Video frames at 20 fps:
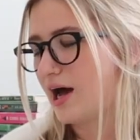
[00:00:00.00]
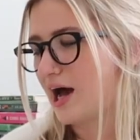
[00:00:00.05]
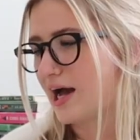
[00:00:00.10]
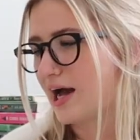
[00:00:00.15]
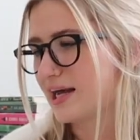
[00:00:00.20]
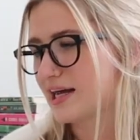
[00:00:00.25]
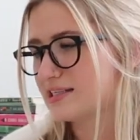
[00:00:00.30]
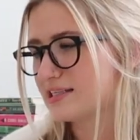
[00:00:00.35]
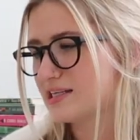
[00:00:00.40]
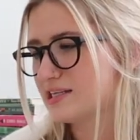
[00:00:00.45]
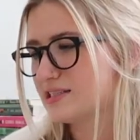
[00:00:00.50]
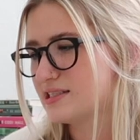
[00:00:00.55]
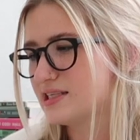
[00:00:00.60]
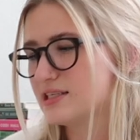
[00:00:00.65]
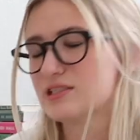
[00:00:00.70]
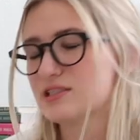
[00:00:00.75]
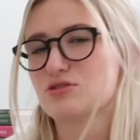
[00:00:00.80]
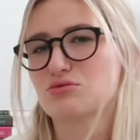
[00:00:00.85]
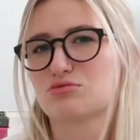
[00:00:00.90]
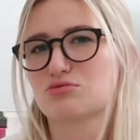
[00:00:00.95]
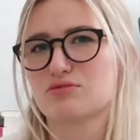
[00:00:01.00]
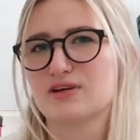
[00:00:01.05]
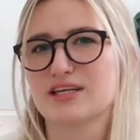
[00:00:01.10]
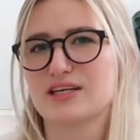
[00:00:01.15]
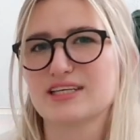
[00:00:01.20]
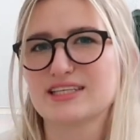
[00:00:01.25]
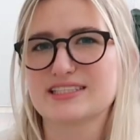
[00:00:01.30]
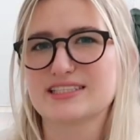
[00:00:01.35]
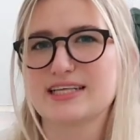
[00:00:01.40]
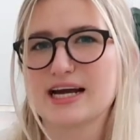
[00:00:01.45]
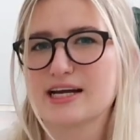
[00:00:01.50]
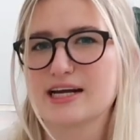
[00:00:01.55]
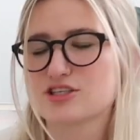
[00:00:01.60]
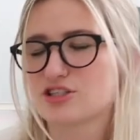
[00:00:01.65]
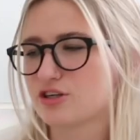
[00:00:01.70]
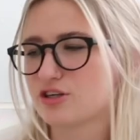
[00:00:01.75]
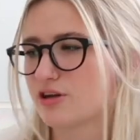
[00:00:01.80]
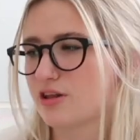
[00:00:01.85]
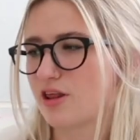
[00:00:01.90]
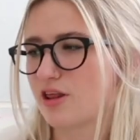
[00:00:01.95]
I guess this is really staying
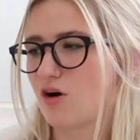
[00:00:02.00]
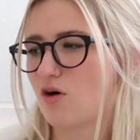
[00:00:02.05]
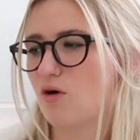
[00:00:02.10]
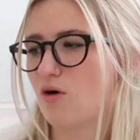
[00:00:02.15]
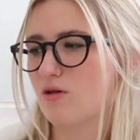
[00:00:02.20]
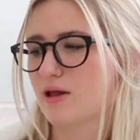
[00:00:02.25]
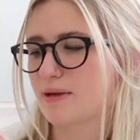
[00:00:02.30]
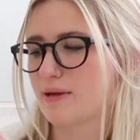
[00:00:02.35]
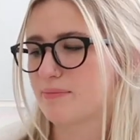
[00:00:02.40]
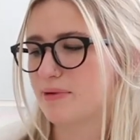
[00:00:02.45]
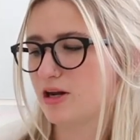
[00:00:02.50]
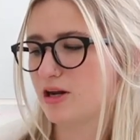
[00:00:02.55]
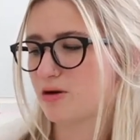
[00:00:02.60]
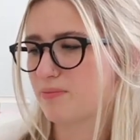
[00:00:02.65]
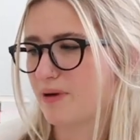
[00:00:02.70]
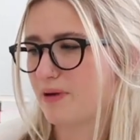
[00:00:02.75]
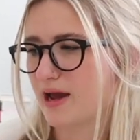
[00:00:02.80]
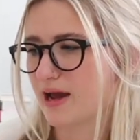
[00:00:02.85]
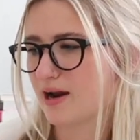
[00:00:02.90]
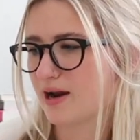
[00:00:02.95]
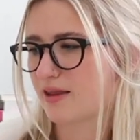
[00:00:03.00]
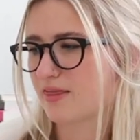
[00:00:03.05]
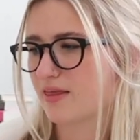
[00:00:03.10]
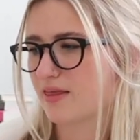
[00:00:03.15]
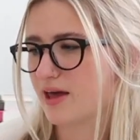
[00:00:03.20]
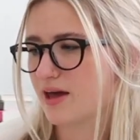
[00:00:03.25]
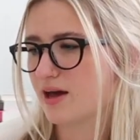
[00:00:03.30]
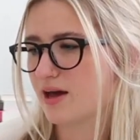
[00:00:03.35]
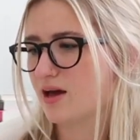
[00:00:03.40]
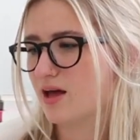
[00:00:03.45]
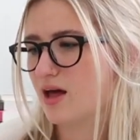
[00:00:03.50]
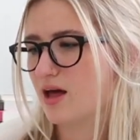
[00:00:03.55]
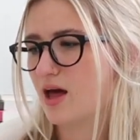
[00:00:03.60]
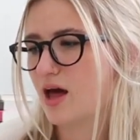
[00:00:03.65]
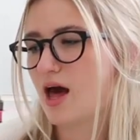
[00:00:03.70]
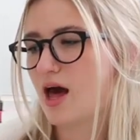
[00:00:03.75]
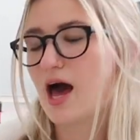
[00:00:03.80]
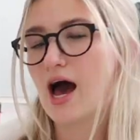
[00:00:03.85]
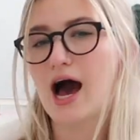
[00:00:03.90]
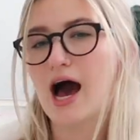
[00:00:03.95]
true to the whole like Peter Pan thing.
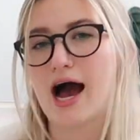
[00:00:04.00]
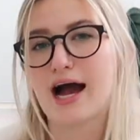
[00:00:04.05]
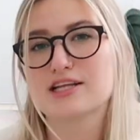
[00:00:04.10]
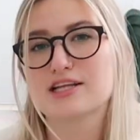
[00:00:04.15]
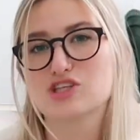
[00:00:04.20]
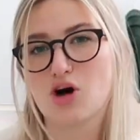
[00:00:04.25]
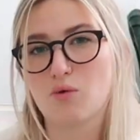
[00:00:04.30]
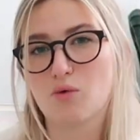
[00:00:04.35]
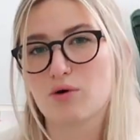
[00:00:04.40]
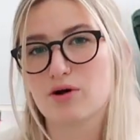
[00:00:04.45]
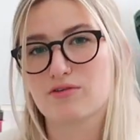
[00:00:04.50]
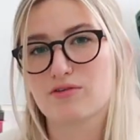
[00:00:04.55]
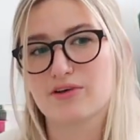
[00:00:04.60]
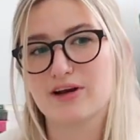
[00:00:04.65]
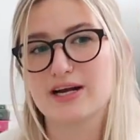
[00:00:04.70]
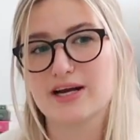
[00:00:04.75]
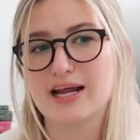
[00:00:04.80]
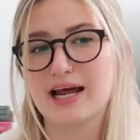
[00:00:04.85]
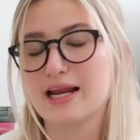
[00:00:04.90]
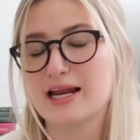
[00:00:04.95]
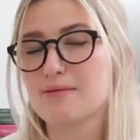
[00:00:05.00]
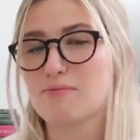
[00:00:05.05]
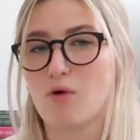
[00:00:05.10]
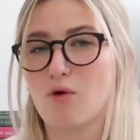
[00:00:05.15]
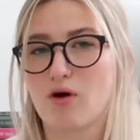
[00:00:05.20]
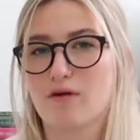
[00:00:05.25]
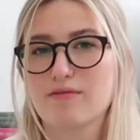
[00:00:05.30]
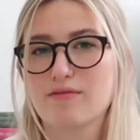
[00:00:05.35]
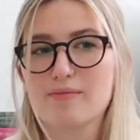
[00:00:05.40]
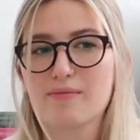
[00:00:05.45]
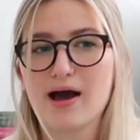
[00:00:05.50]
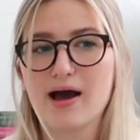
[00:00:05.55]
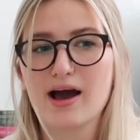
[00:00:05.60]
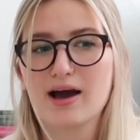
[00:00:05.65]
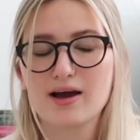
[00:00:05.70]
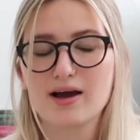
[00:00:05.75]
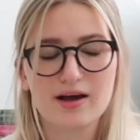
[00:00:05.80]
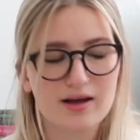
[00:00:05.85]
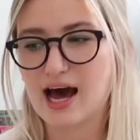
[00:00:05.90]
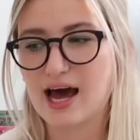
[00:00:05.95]
I don't want to read any more of the
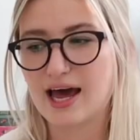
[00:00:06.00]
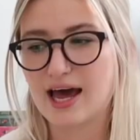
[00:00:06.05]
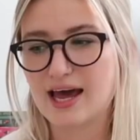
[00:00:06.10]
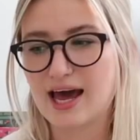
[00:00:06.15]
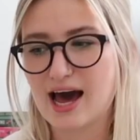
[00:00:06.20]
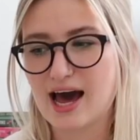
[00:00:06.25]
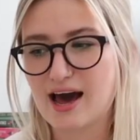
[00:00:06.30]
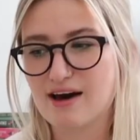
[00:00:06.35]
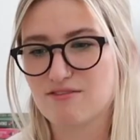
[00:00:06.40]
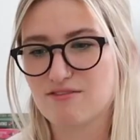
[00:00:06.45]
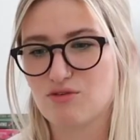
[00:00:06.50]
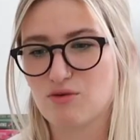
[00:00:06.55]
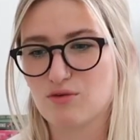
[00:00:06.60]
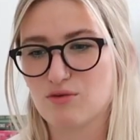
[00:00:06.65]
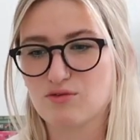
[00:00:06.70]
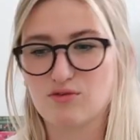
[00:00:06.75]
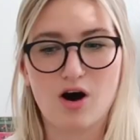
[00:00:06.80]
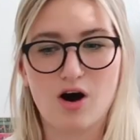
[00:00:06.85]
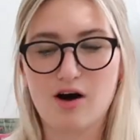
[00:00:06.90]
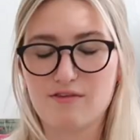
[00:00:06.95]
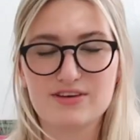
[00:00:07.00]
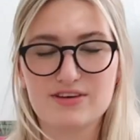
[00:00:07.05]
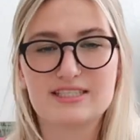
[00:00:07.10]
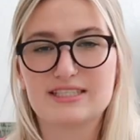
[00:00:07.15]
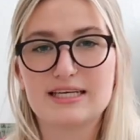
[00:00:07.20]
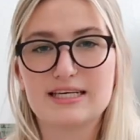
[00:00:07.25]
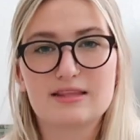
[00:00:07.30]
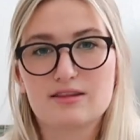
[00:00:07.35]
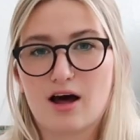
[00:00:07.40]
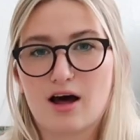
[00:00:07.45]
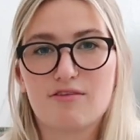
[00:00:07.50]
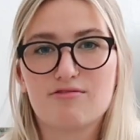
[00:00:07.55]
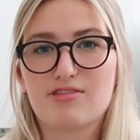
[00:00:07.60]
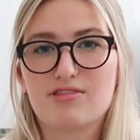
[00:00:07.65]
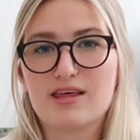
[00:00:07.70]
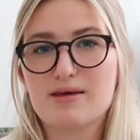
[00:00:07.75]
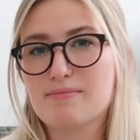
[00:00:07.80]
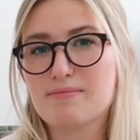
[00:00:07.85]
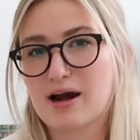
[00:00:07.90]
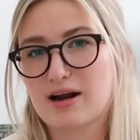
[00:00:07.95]
back. I have obviously loved
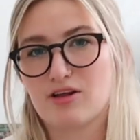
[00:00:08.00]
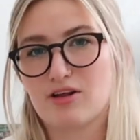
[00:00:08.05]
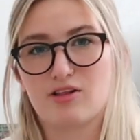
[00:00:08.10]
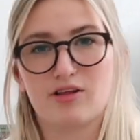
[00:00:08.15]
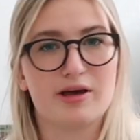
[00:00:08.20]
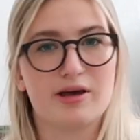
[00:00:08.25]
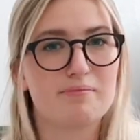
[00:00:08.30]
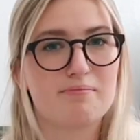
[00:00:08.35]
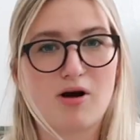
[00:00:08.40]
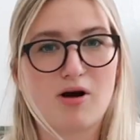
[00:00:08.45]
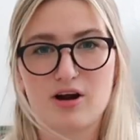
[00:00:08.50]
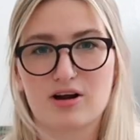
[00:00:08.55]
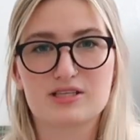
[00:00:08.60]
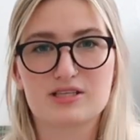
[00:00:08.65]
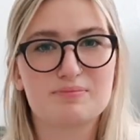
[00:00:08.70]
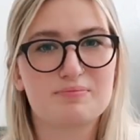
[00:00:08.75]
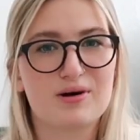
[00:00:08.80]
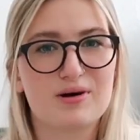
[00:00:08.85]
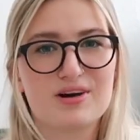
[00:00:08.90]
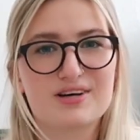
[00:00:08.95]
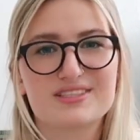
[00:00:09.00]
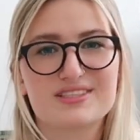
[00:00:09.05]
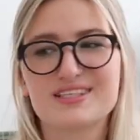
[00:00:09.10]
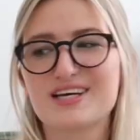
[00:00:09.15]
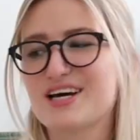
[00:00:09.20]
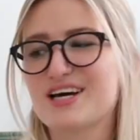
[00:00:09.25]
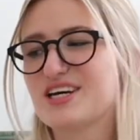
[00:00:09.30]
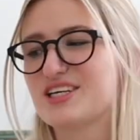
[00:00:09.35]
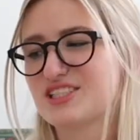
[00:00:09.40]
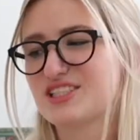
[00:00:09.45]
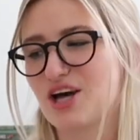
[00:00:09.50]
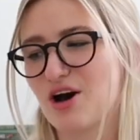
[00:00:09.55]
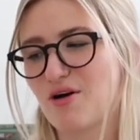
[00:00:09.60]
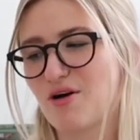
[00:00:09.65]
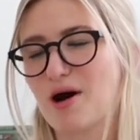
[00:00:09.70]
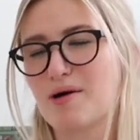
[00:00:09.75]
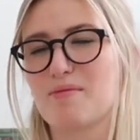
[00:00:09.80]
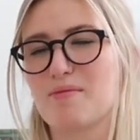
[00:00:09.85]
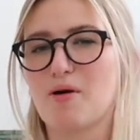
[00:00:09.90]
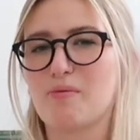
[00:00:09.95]
the Magnolia Parks books, so
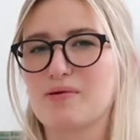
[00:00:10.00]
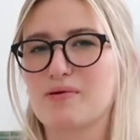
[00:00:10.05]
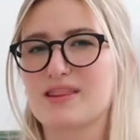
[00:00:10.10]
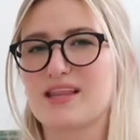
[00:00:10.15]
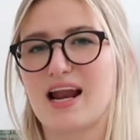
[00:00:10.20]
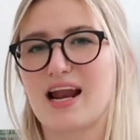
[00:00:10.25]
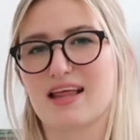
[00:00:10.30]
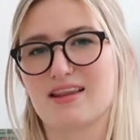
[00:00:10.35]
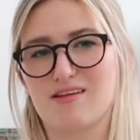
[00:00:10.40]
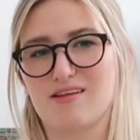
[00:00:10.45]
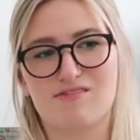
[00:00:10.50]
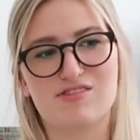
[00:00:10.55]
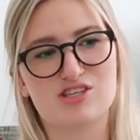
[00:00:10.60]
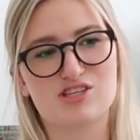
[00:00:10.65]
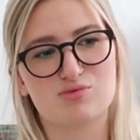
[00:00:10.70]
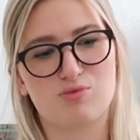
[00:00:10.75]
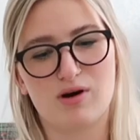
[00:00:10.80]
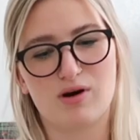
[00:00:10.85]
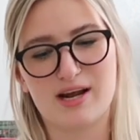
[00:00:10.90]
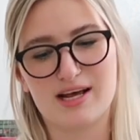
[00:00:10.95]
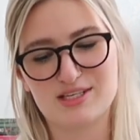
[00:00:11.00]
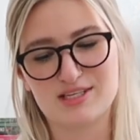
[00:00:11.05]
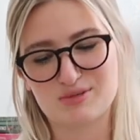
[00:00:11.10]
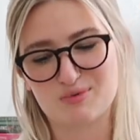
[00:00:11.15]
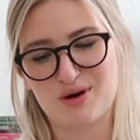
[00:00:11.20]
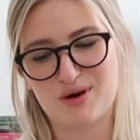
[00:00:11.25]
I'm hoping that I love this one as